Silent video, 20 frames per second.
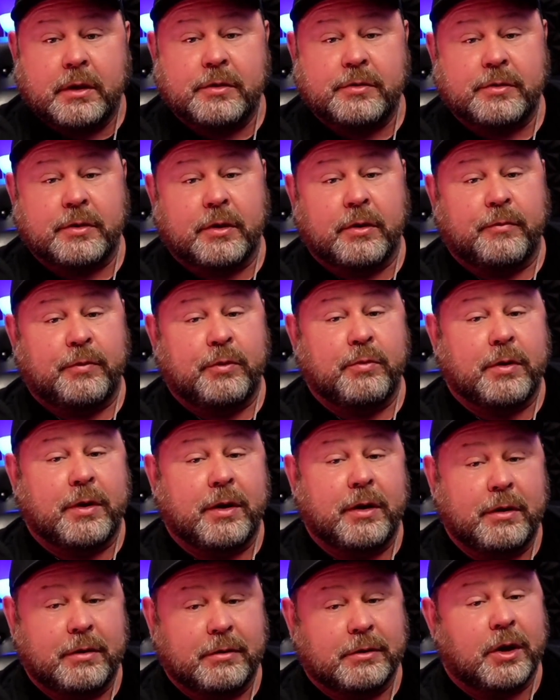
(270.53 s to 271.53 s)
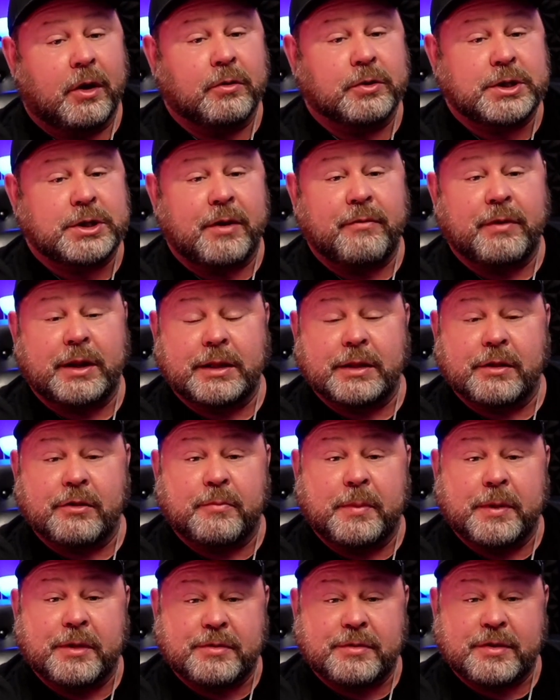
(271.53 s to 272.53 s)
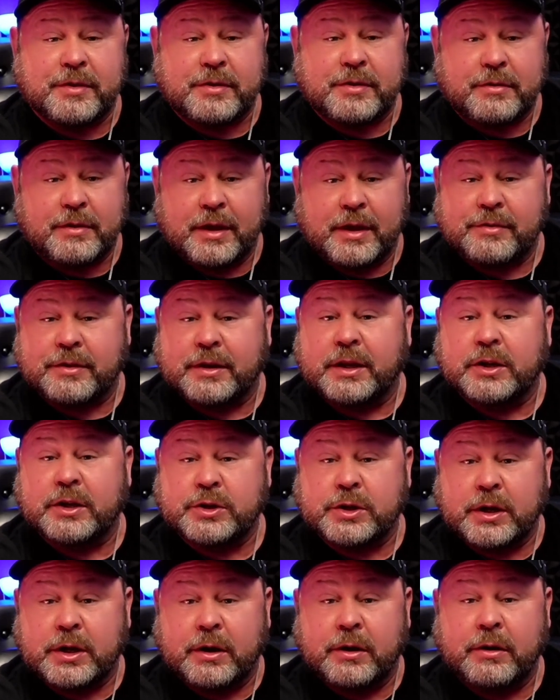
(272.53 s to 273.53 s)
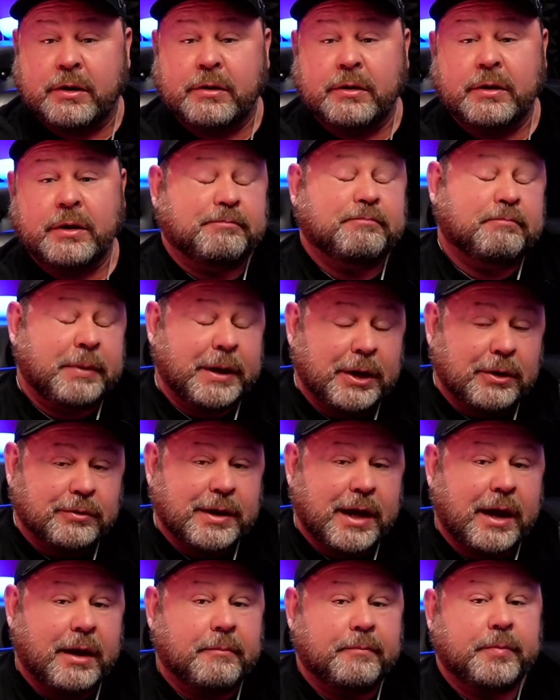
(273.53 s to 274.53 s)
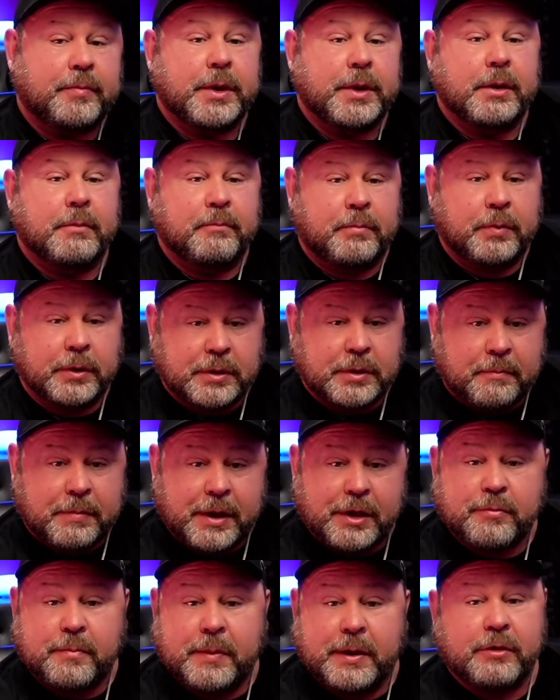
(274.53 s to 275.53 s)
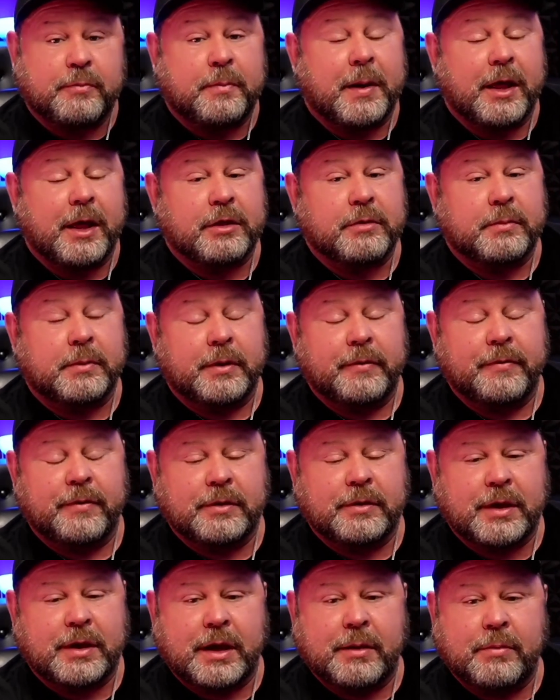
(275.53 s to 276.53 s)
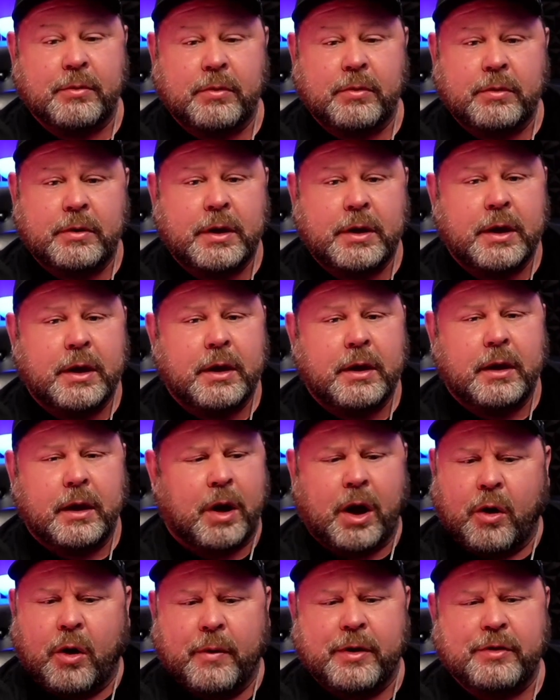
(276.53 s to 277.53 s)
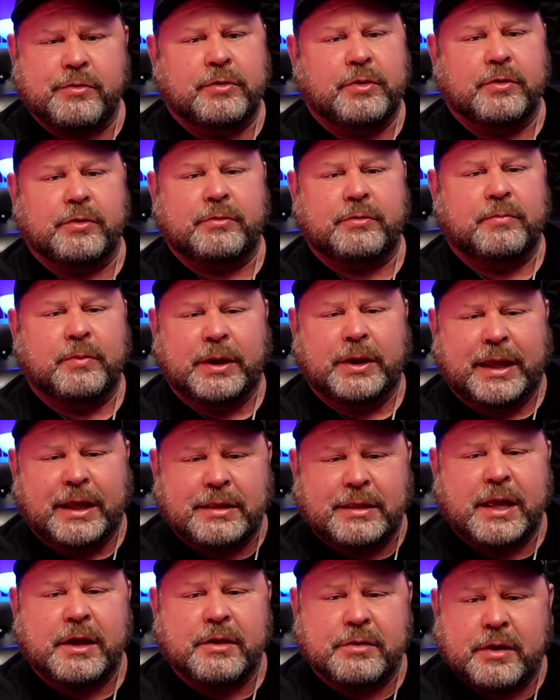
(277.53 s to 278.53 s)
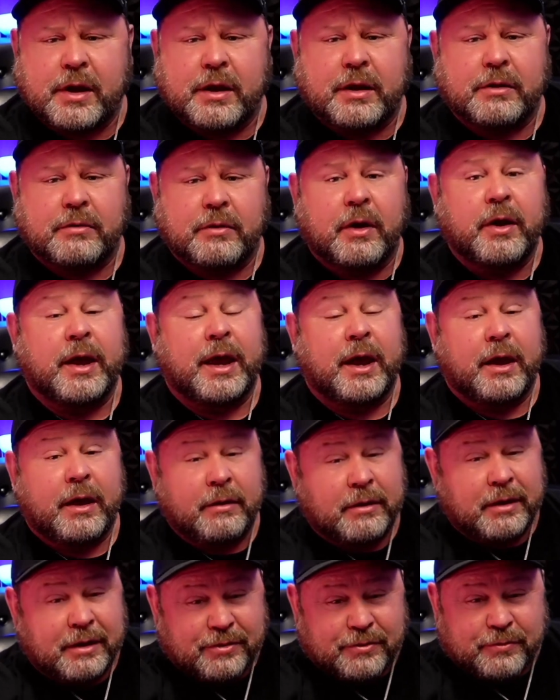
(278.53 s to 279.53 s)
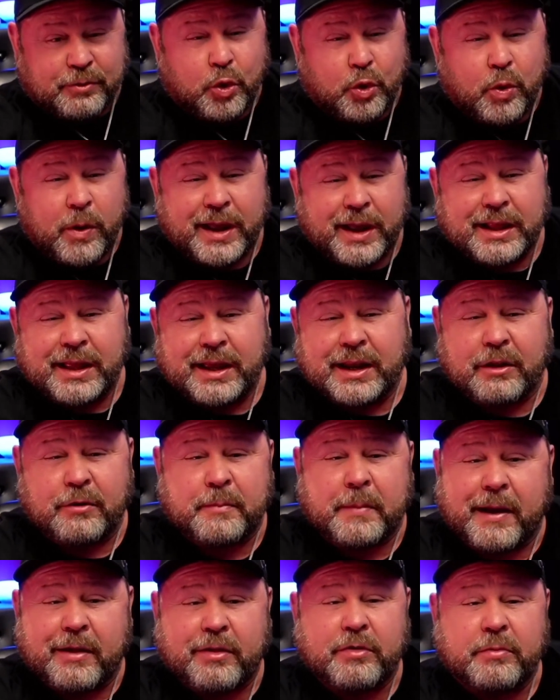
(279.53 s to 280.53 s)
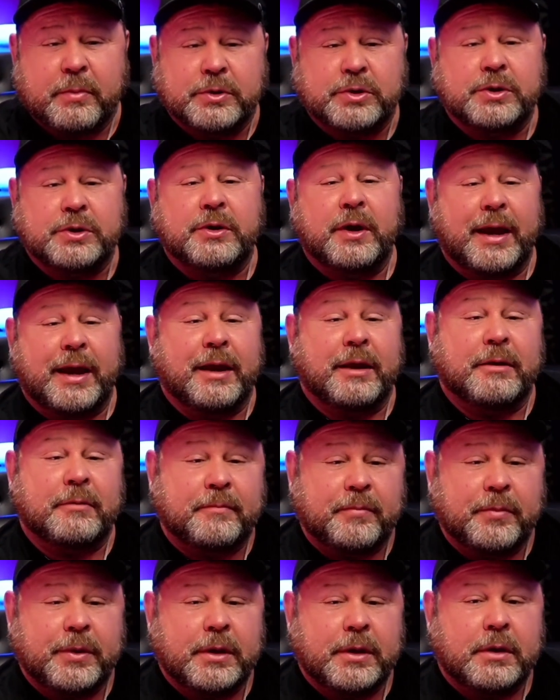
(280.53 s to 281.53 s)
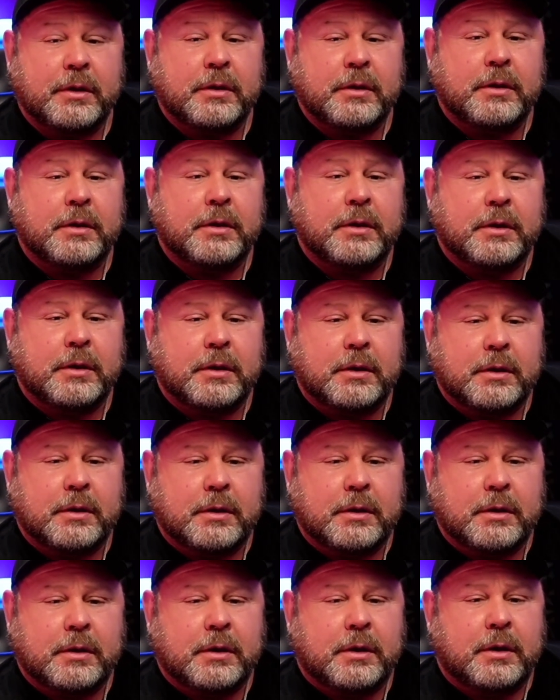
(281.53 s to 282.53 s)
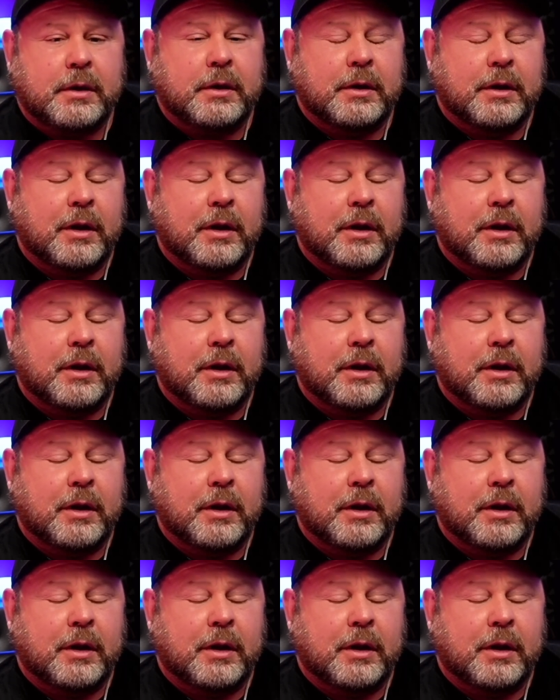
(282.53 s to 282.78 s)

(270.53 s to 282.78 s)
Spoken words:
So if you want longevity in this business as an engineer, be on time. Put the best mix possible on the table. Always just get things done as quickly and as possible as you can.